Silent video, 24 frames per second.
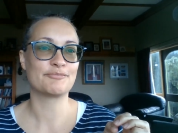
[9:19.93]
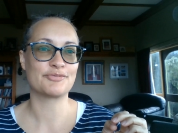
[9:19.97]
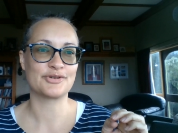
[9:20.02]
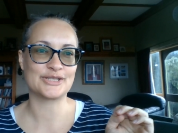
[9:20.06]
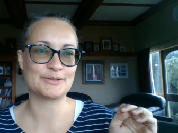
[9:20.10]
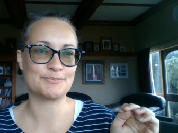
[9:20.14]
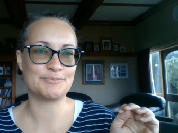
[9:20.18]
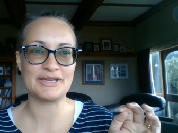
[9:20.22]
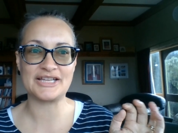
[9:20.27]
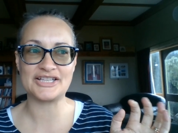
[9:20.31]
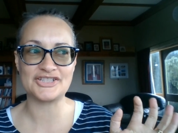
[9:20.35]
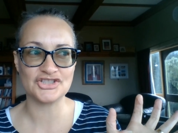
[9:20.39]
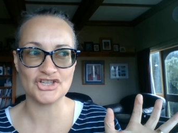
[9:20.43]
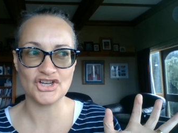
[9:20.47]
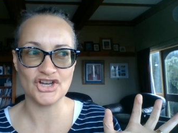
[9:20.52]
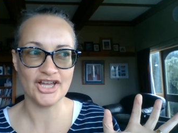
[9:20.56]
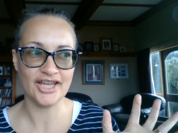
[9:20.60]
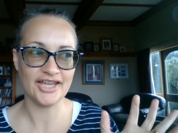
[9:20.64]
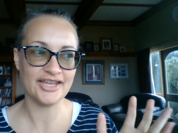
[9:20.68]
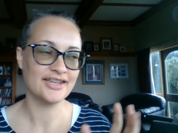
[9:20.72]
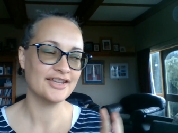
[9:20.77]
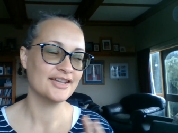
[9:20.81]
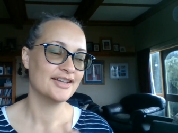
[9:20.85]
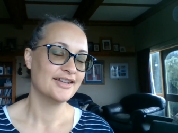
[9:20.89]

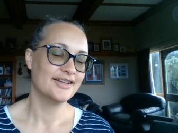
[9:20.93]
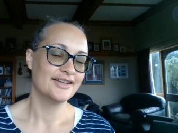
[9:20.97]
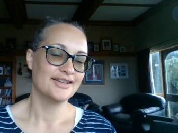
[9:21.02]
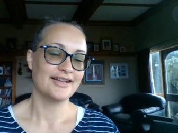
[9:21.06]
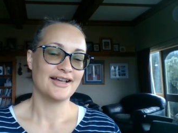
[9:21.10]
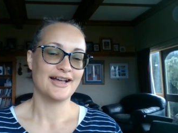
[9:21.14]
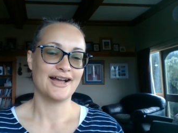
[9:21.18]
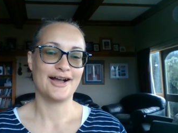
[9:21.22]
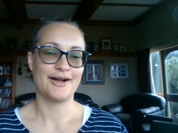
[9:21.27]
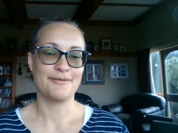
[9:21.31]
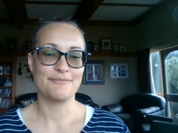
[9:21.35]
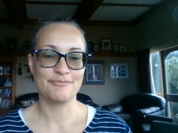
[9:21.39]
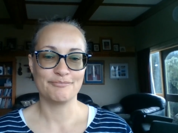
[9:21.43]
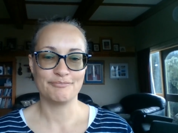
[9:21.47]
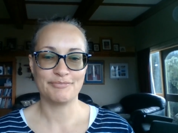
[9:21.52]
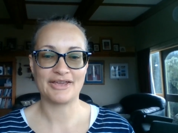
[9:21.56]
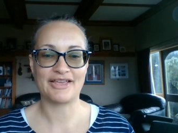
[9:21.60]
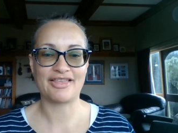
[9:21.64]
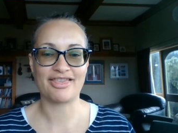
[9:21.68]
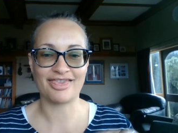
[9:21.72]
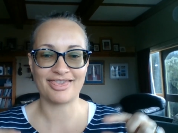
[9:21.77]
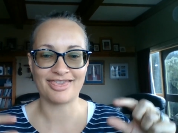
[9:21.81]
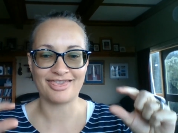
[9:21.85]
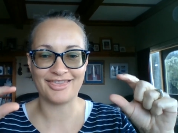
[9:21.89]
prospecti um, big
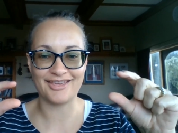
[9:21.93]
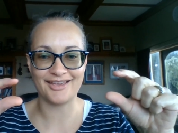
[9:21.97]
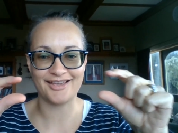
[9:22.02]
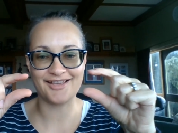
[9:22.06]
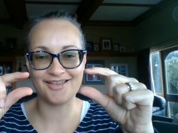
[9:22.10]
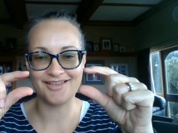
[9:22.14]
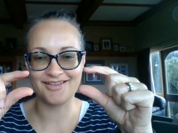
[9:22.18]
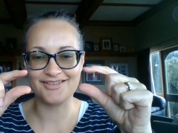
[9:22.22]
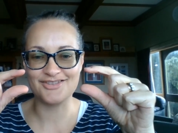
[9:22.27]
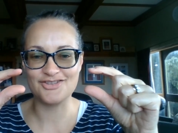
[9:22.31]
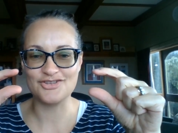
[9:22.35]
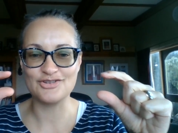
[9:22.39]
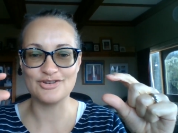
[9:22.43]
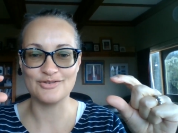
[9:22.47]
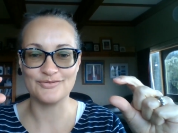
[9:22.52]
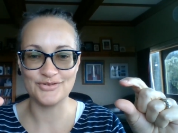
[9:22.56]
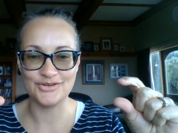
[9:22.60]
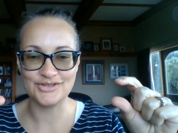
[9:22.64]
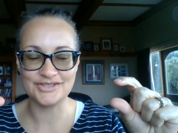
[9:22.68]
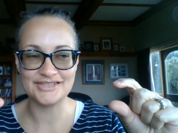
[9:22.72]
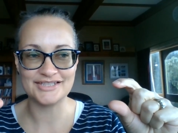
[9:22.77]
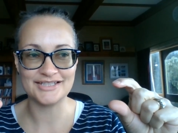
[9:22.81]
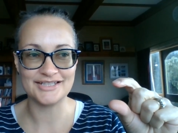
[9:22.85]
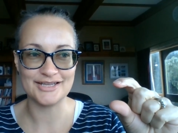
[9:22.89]
thick
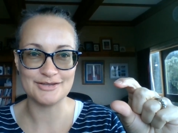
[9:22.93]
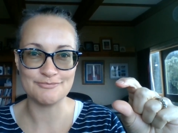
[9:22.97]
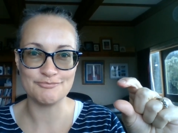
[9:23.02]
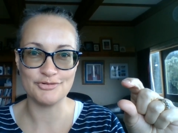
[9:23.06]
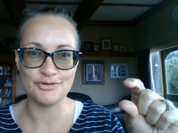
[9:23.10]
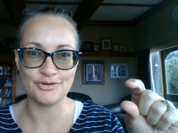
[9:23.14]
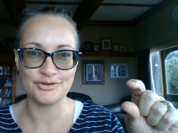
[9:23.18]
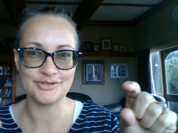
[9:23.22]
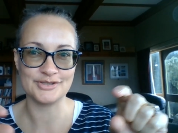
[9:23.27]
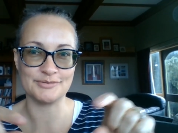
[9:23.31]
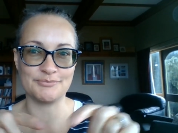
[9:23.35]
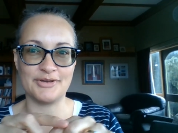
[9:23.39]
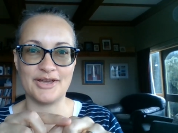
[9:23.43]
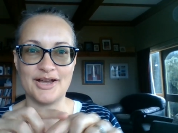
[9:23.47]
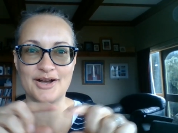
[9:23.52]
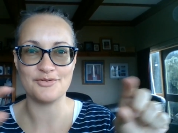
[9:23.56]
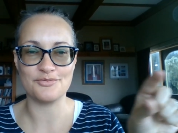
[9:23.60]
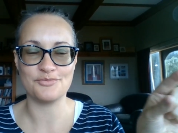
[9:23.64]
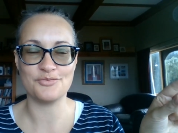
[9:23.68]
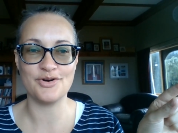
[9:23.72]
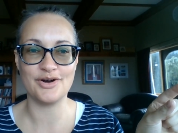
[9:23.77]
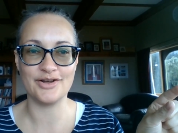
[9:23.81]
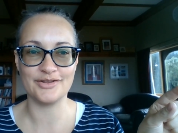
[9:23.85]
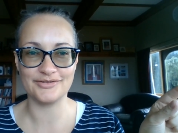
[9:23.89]
university books about
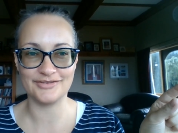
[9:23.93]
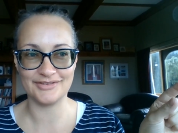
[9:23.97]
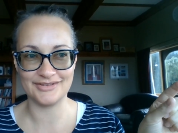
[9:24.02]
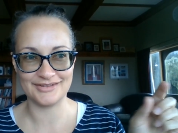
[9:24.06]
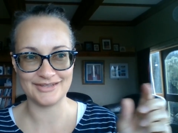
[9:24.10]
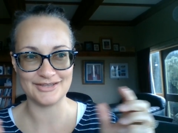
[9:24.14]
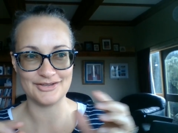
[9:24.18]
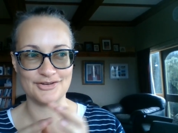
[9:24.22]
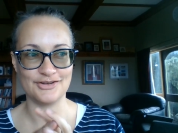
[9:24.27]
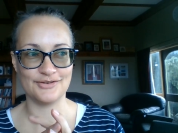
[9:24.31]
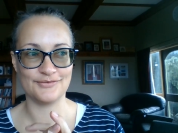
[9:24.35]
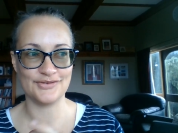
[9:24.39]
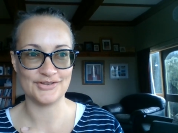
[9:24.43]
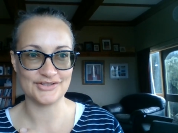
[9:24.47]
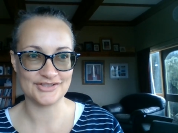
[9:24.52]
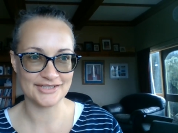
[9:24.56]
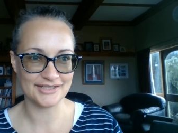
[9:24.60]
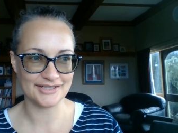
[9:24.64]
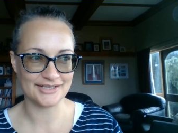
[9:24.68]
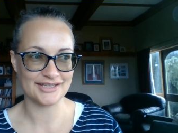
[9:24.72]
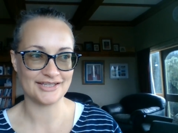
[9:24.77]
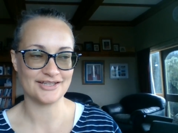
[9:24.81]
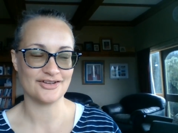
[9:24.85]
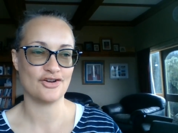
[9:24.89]
what the
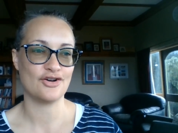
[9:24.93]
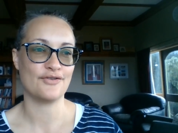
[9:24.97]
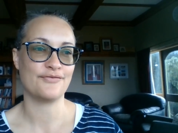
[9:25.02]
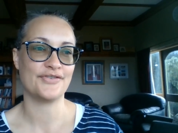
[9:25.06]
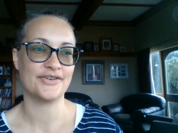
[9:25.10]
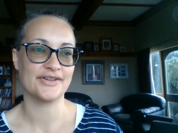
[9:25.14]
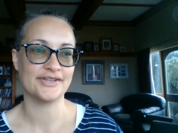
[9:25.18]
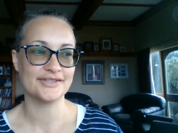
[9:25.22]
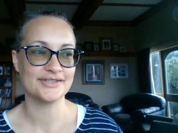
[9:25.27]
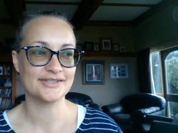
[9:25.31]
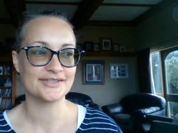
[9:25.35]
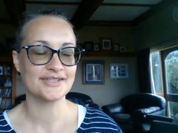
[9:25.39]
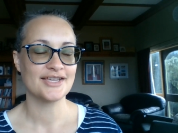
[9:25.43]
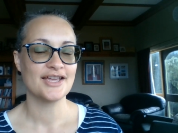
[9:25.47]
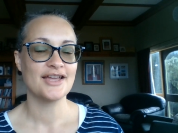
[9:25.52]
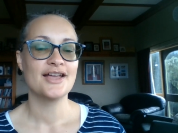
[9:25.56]
university offers